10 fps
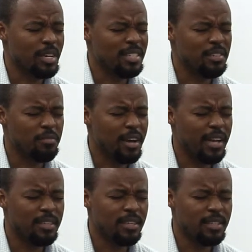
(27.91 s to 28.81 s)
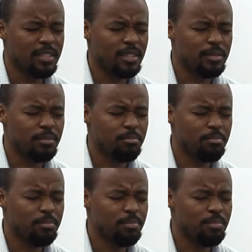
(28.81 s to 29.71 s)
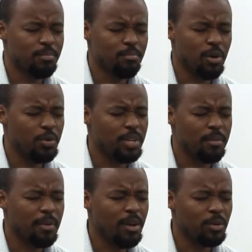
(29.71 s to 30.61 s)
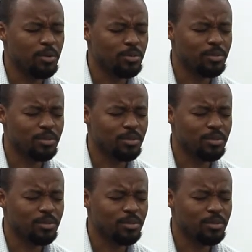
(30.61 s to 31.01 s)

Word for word: divide the bone and marrow.